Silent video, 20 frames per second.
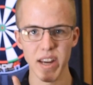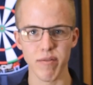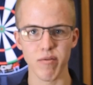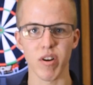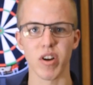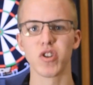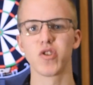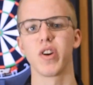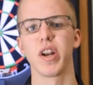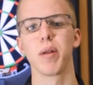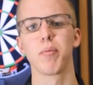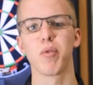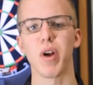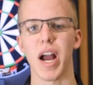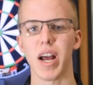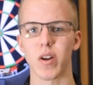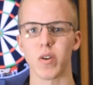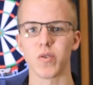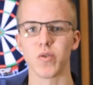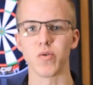frustrating
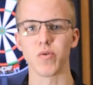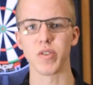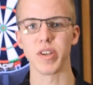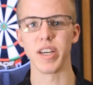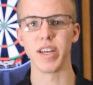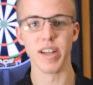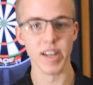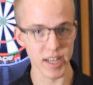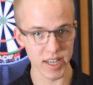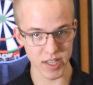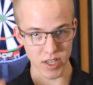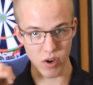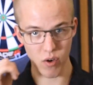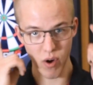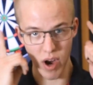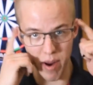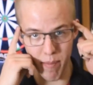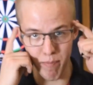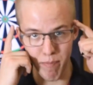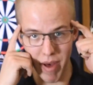practice routine is
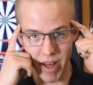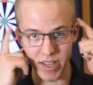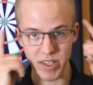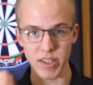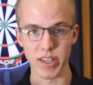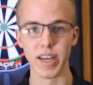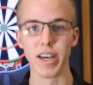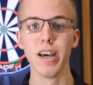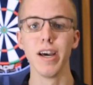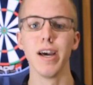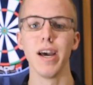great mentally,